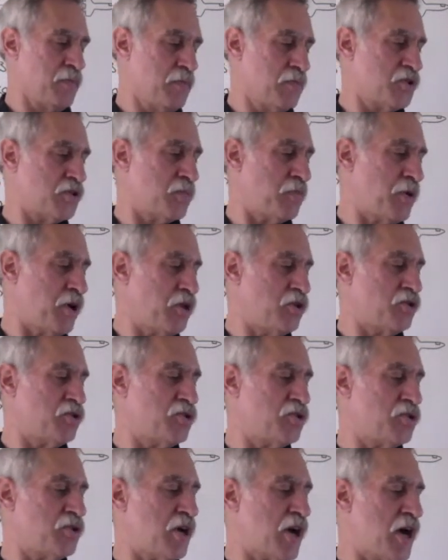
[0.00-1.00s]

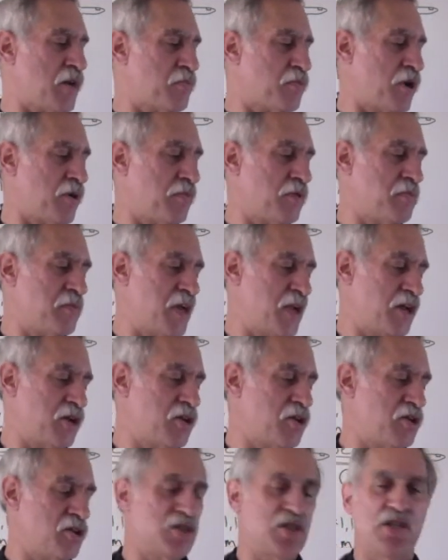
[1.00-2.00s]
suppose our problem then
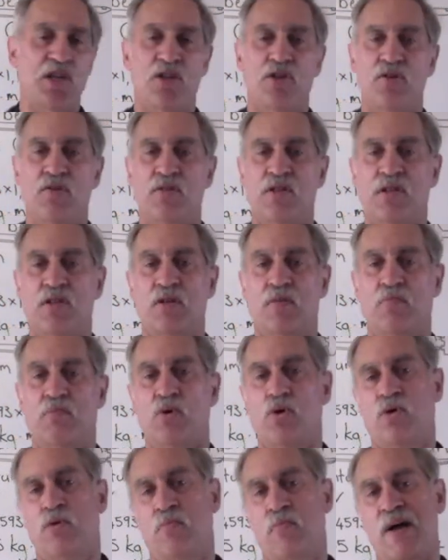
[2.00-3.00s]
continued that the
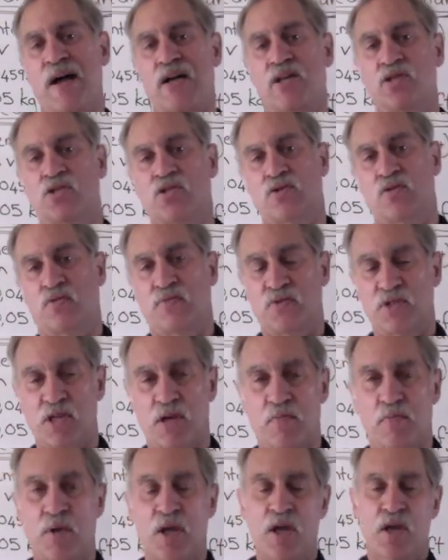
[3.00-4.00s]
ball bounced off
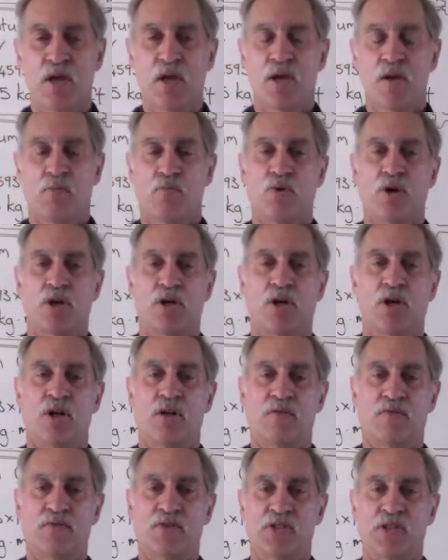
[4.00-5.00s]
some poor
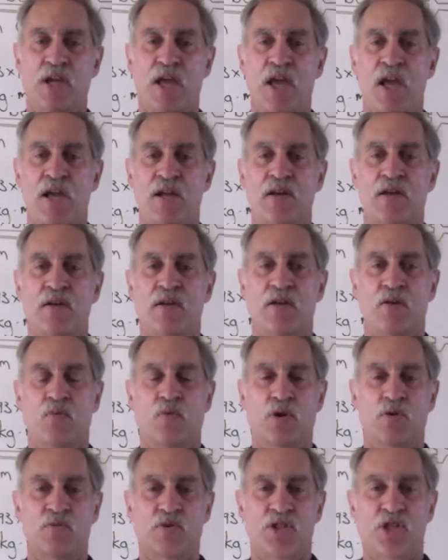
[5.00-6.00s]
golfer's head.
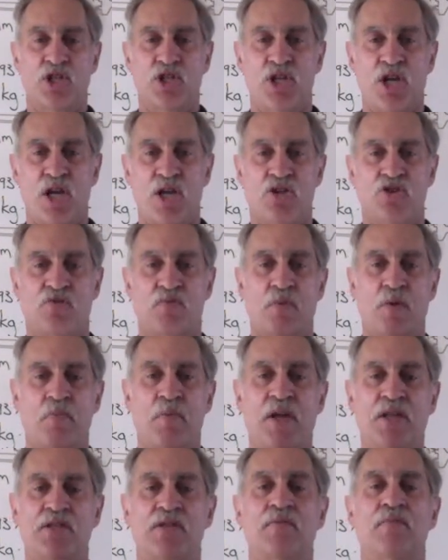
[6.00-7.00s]
What was the change of
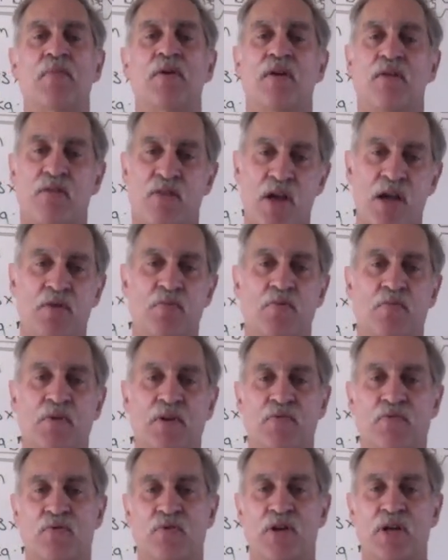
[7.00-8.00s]
momentum? That would be
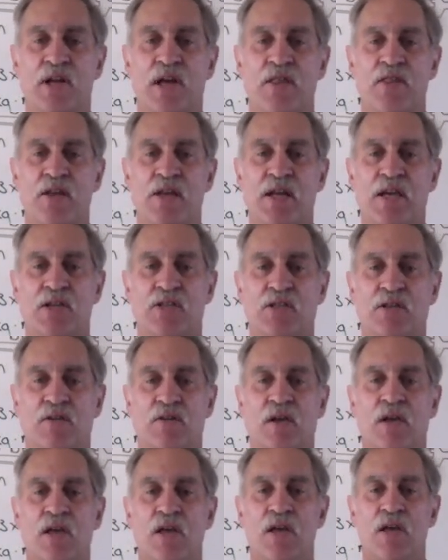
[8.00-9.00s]
for another lesson.
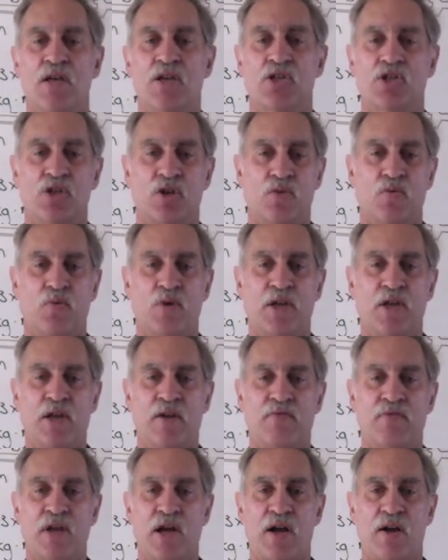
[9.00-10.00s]
So we
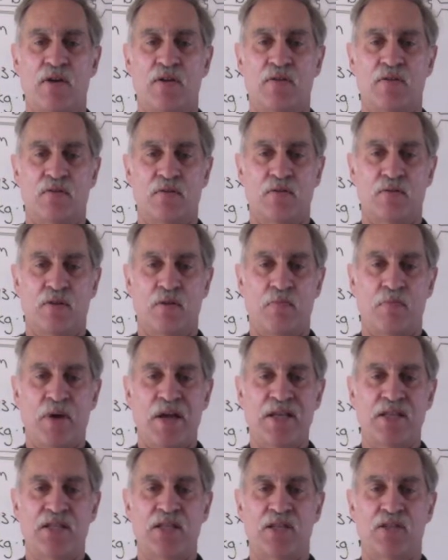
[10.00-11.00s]
have now the
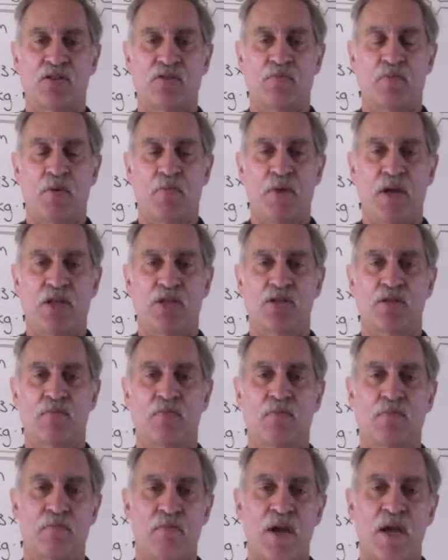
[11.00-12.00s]
basics of
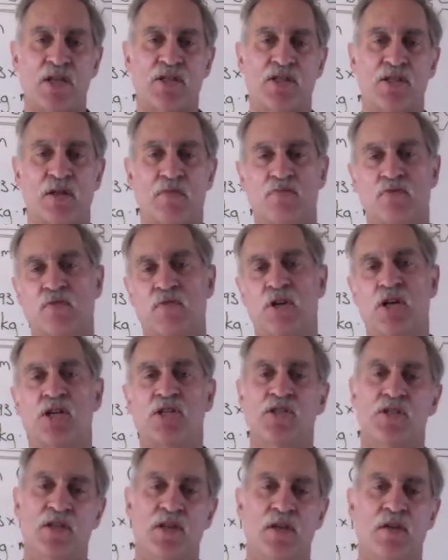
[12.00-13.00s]
momentum, mass times
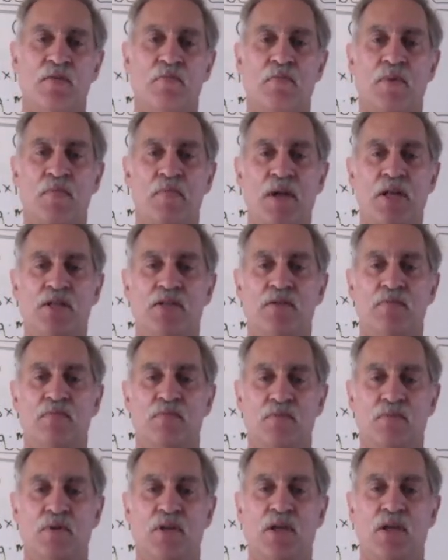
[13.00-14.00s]
velocity, momentum.
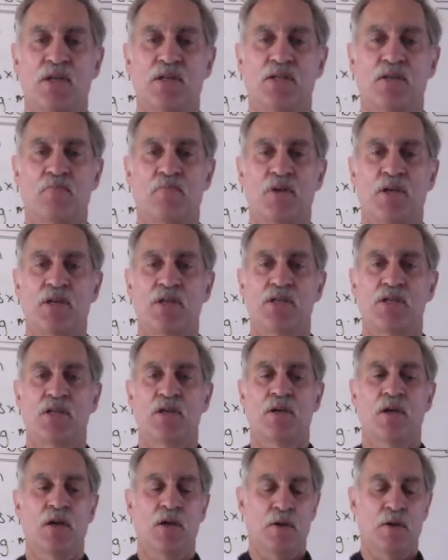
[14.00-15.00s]
Easy peasy.